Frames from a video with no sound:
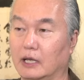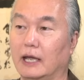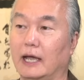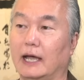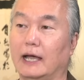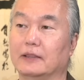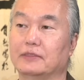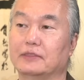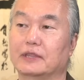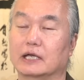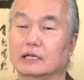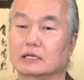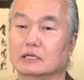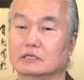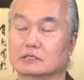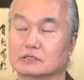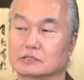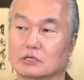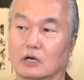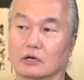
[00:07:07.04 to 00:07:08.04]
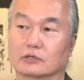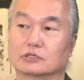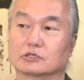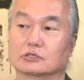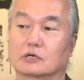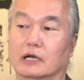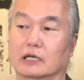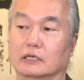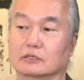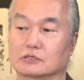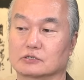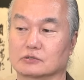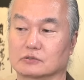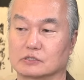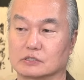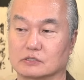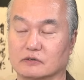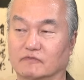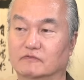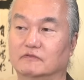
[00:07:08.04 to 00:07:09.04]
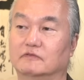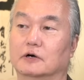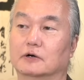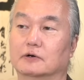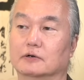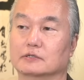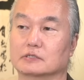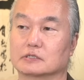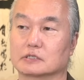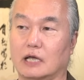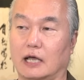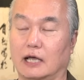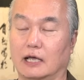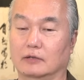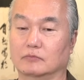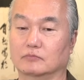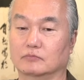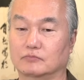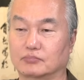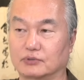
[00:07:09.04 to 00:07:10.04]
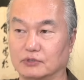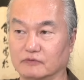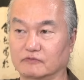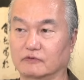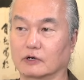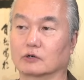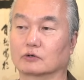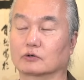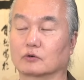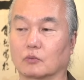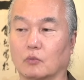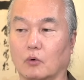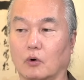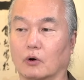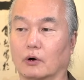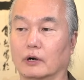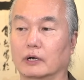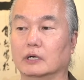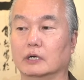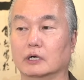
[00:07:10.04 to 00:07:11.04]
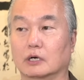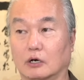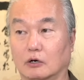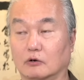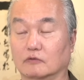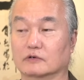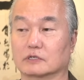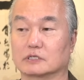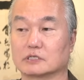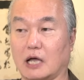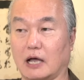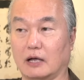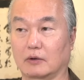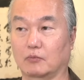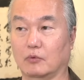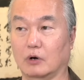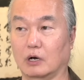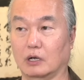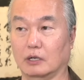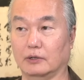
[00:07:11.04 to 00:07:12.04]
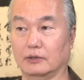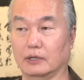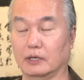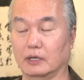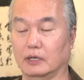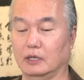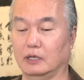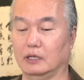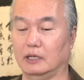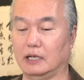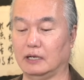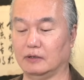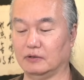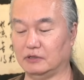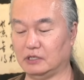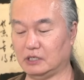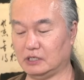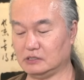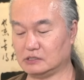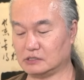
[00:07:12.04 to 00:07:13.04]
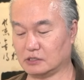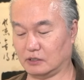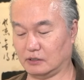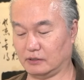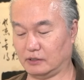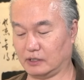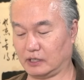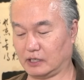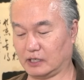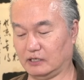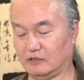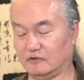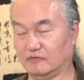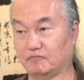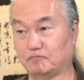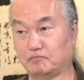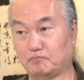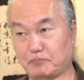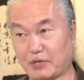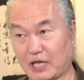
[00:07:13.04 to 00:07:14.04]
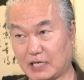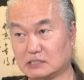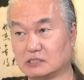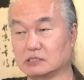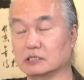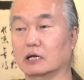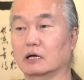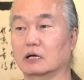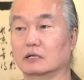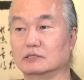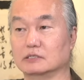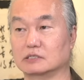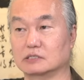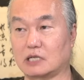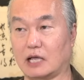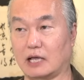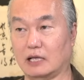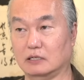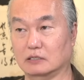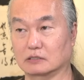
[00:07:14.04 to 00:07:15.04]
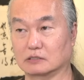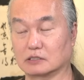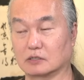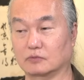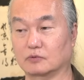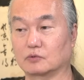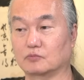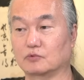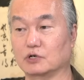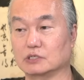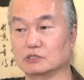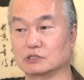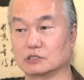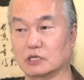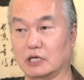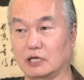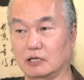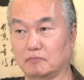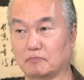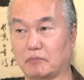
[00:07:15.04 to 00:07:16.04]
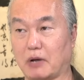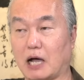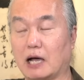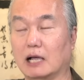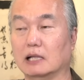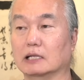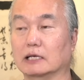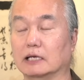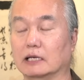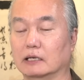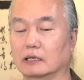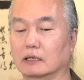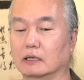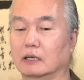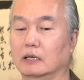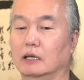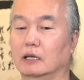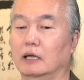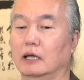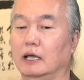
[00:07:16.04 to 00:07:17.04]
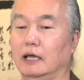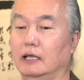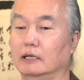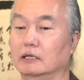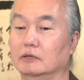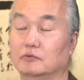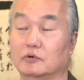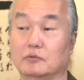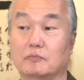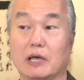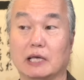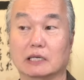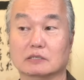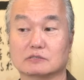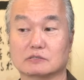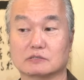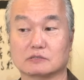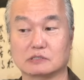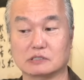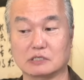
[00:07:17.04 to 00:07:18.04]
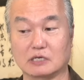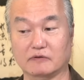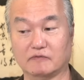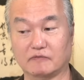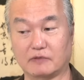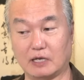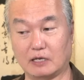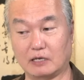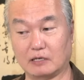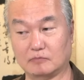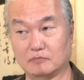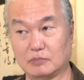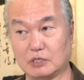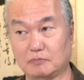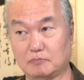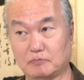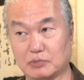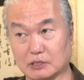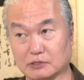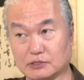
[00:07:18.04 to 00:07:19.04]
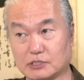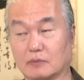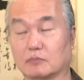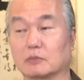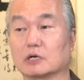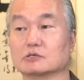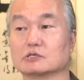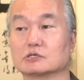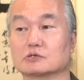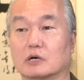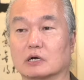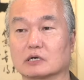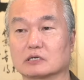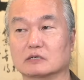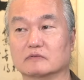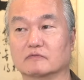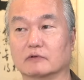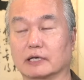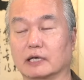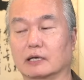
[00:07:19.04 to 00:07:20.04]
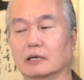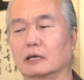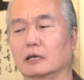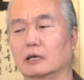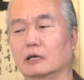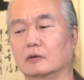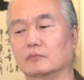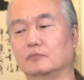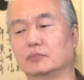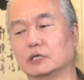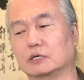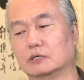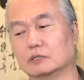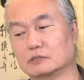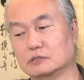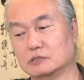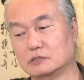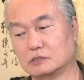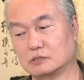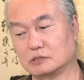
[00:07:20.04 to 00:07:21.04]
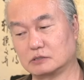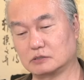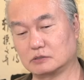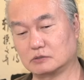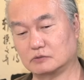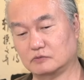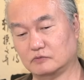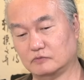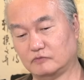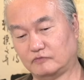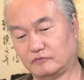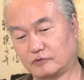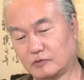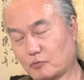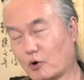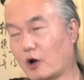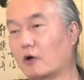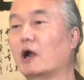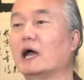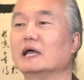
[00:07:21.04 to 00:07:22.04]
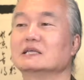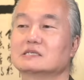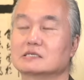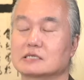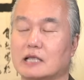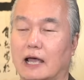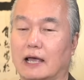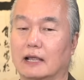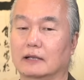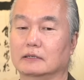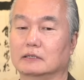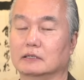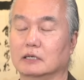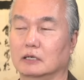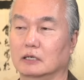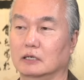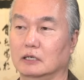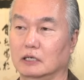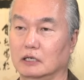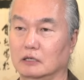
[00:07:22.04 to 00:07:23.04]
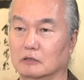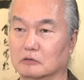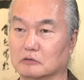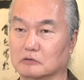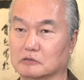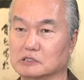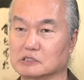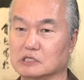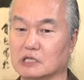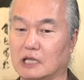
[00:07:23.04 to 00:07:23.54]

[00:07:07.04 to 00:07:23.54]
and that it is not trying to subvert and provoke war over Taiwan. Now, these are the kind of basic understandings that were reached in Bali, and it remains to see if they can be built up constructively, because from where I stand, it looks